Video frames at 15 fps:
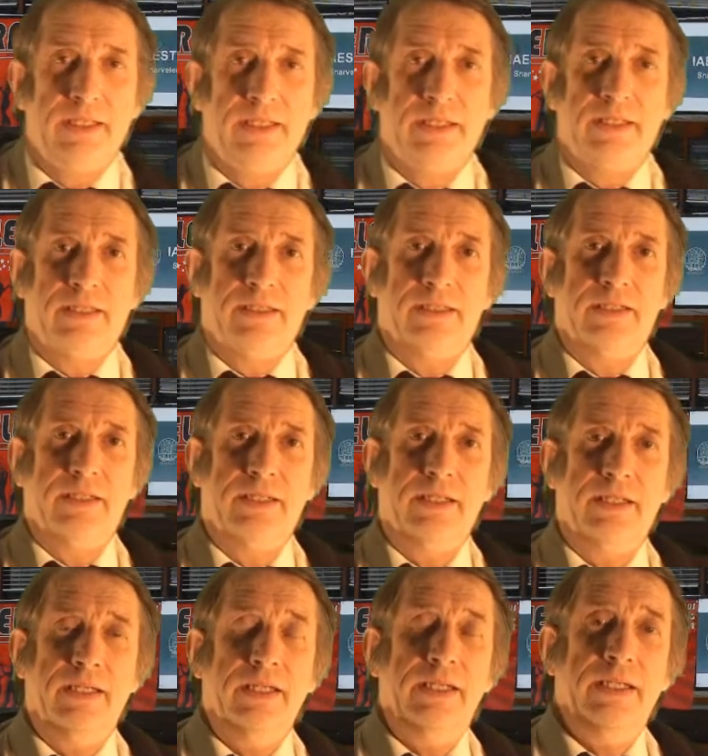
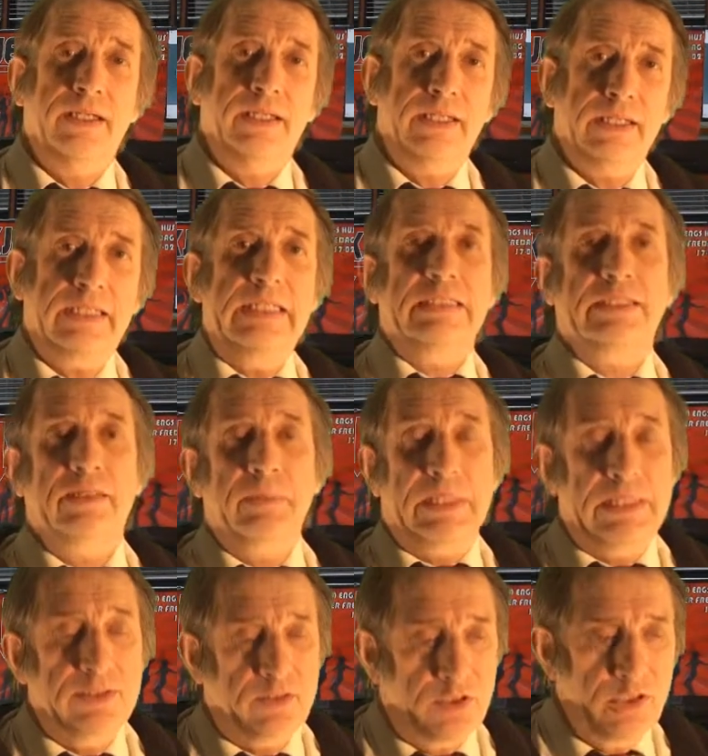the Christian
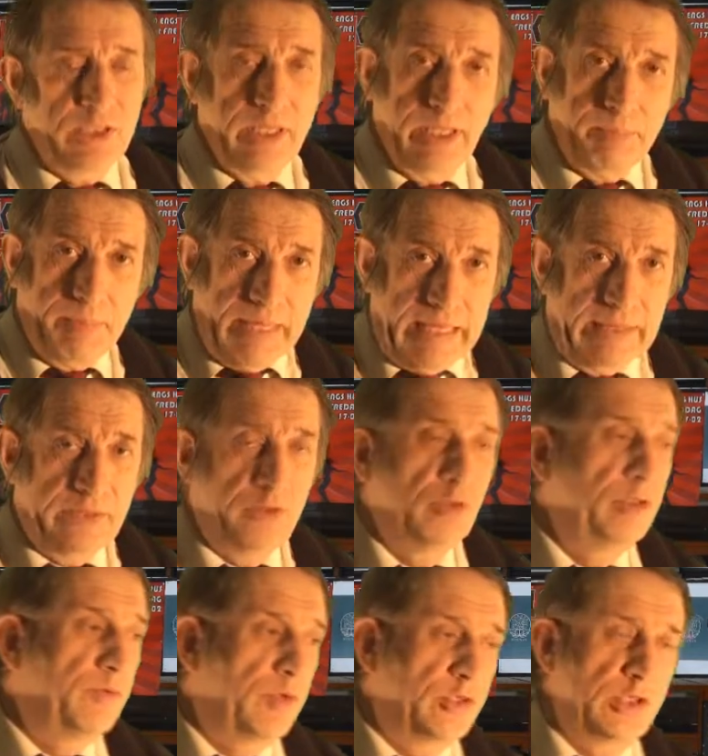ministry up here at the
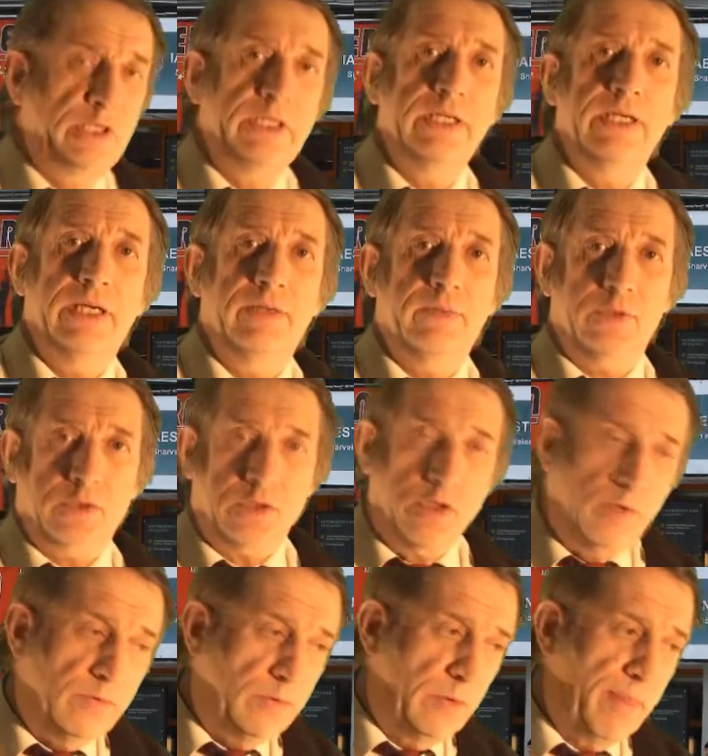University of
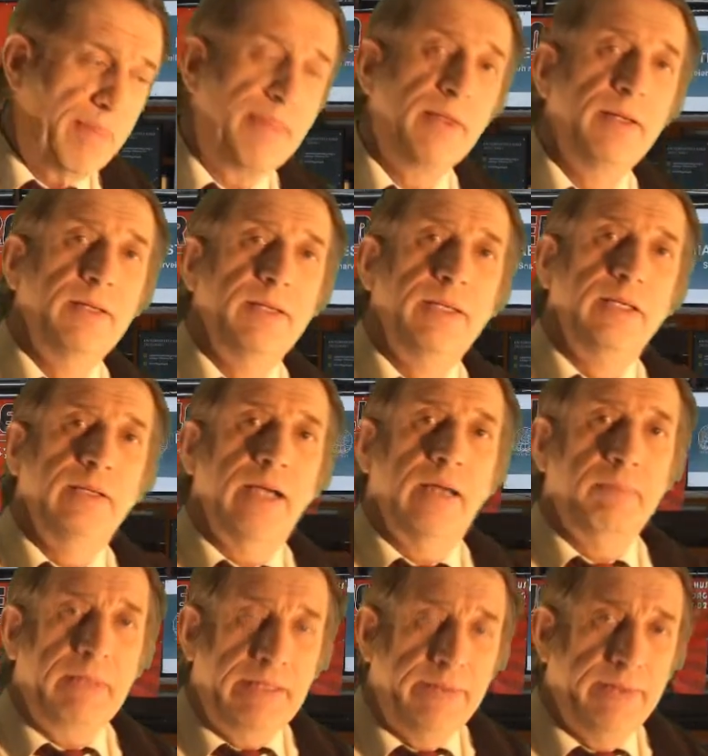Oslo
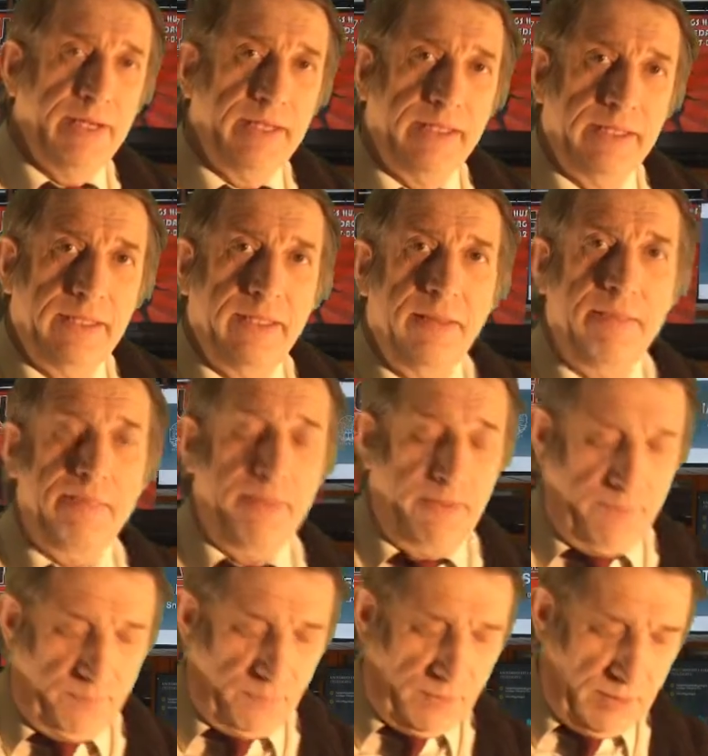and Blindern.
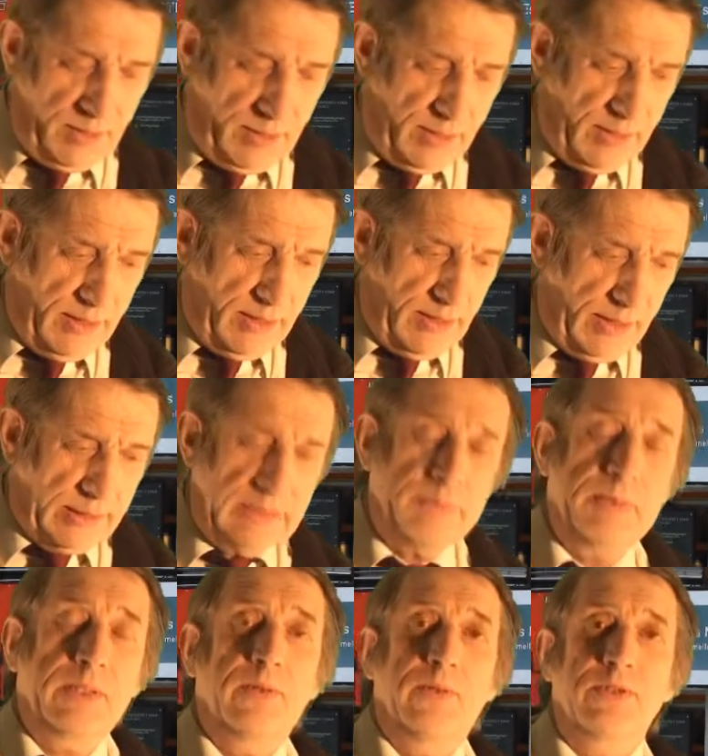That is
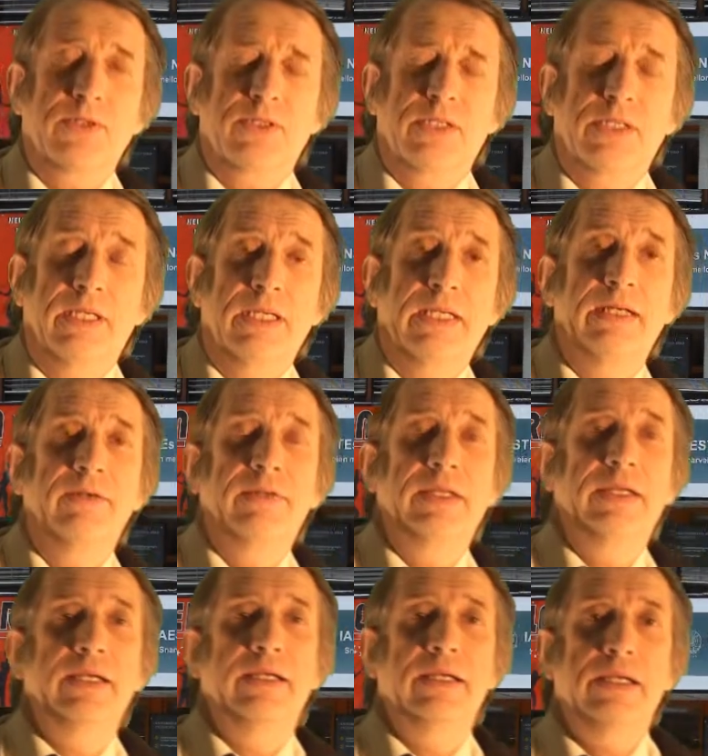because here
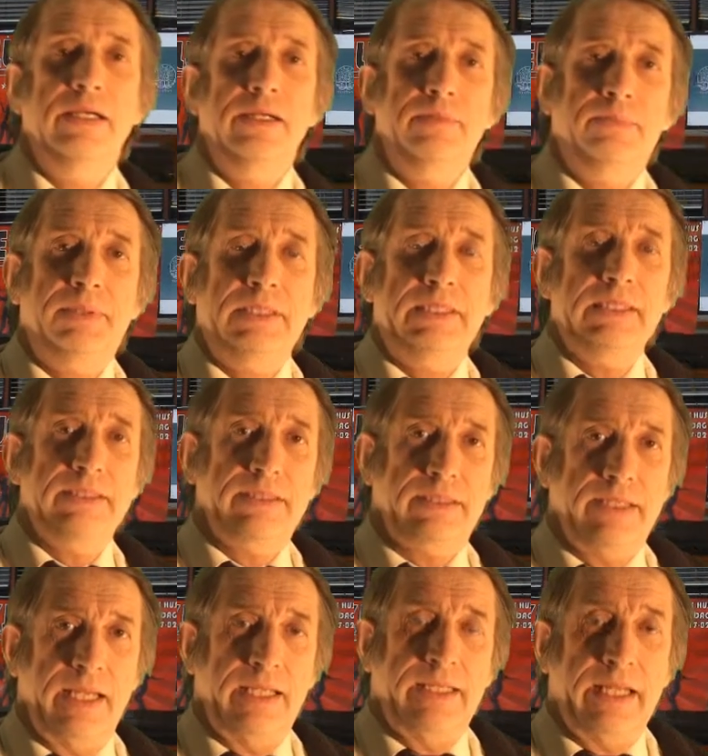the
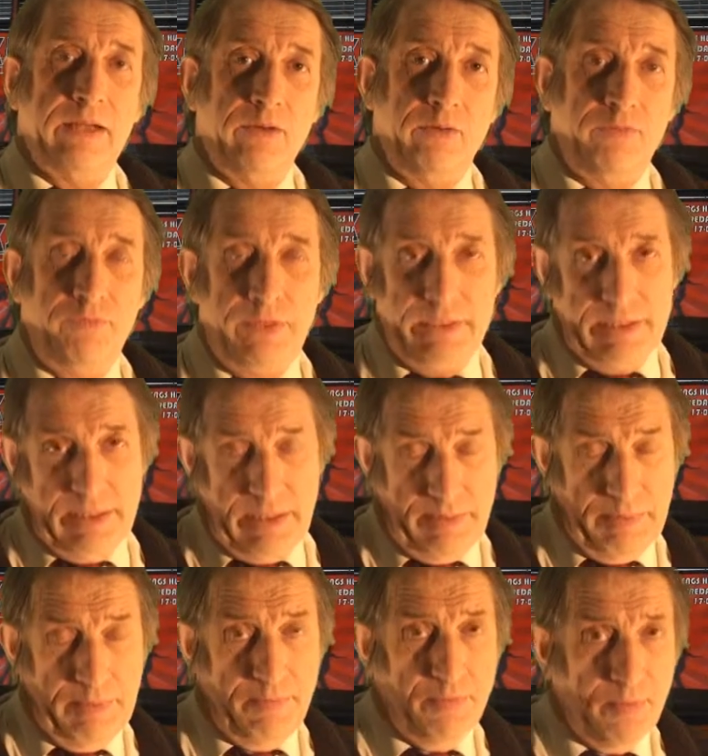priests have their office
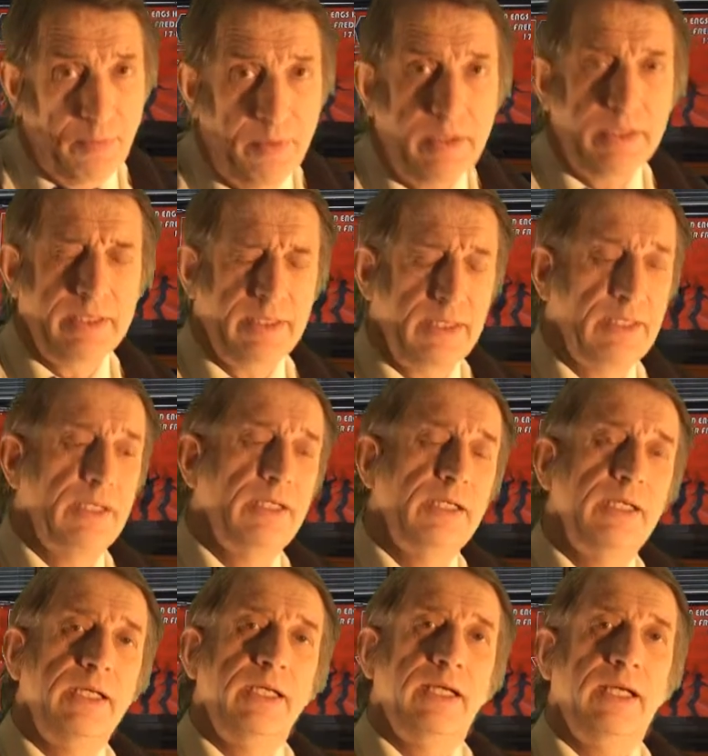before,
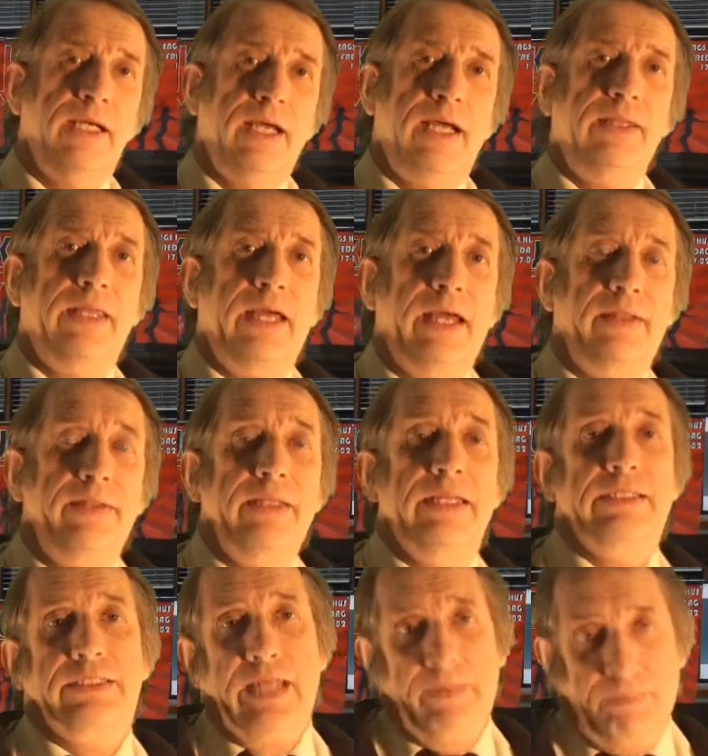and they have
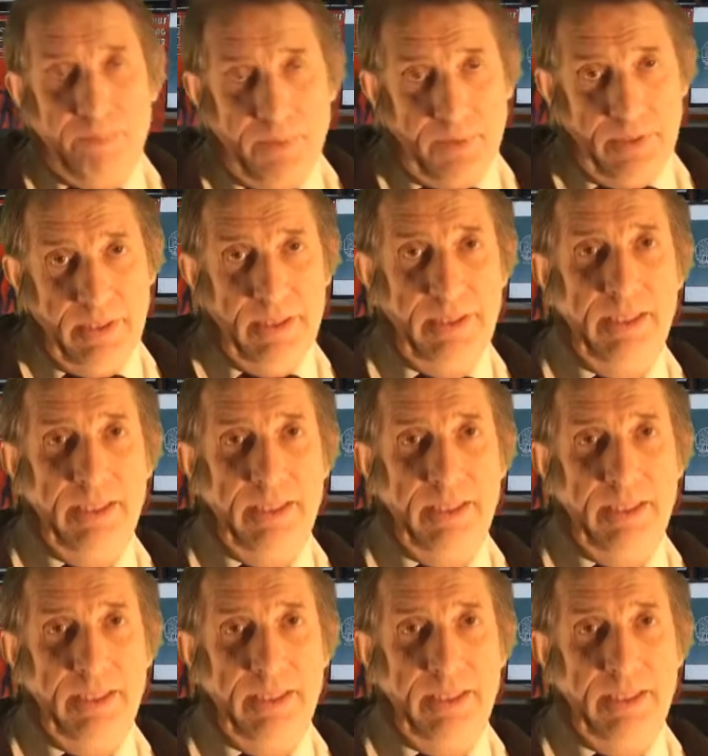the chapel,